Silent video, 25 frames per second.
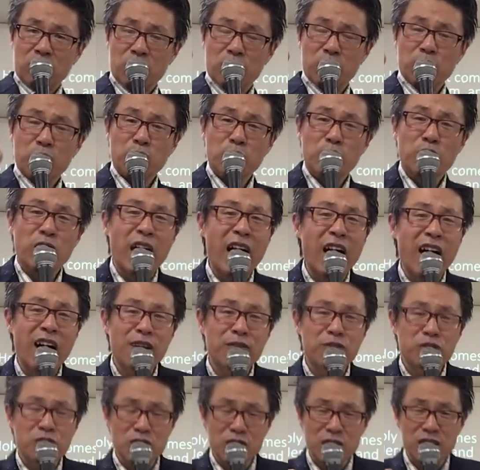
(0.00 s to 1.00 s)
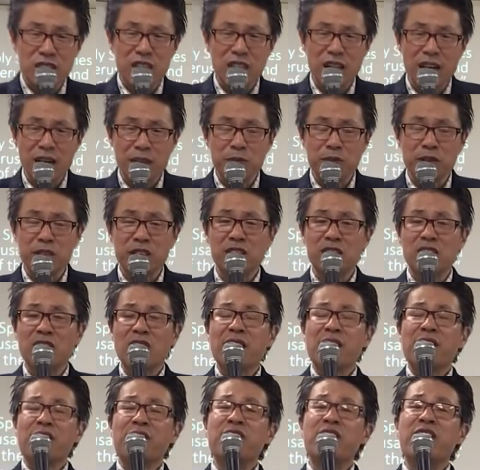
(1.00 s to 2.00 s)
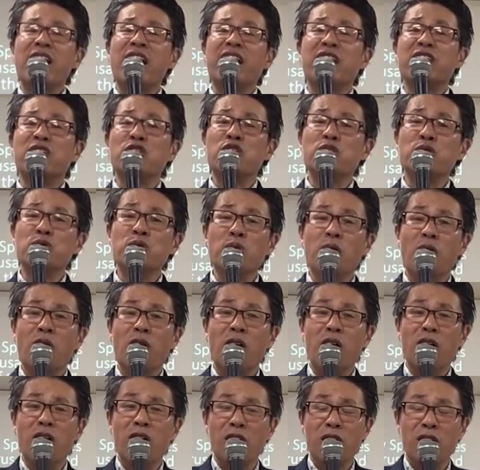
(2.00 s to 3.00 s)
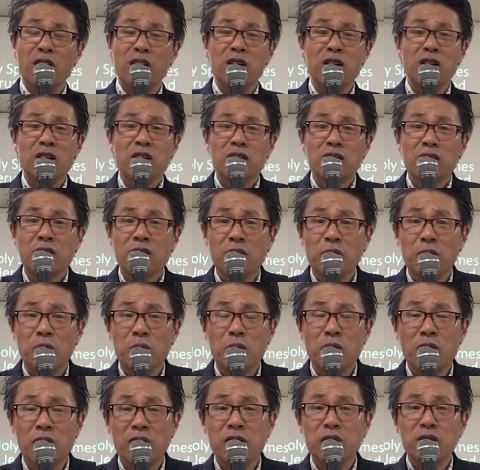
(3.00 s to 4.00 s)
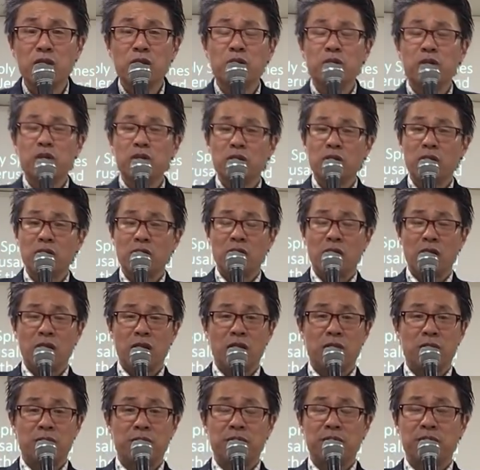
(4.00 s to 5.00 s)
You have to establish that you are the one who uh,